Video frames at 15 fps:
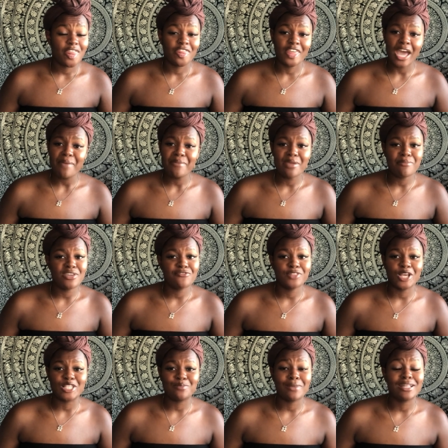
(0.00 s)
That made me
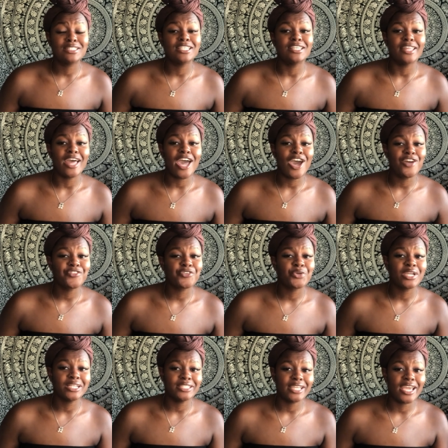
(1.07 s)
floss my teeth
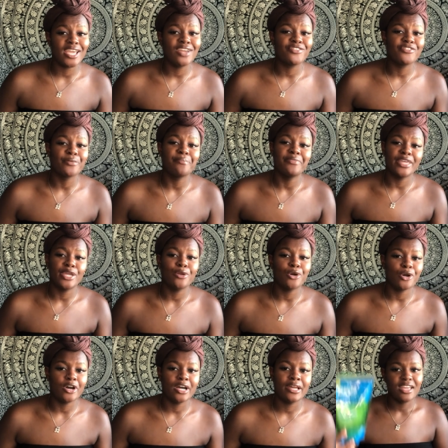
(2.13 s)
every day from then
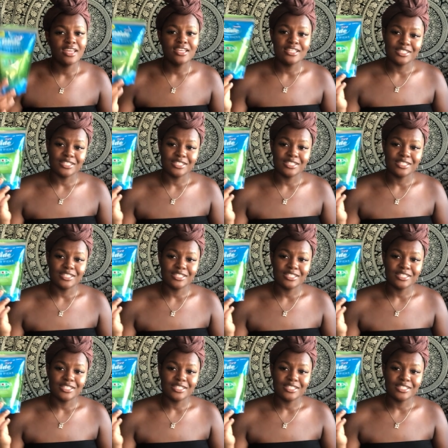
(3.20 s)
on.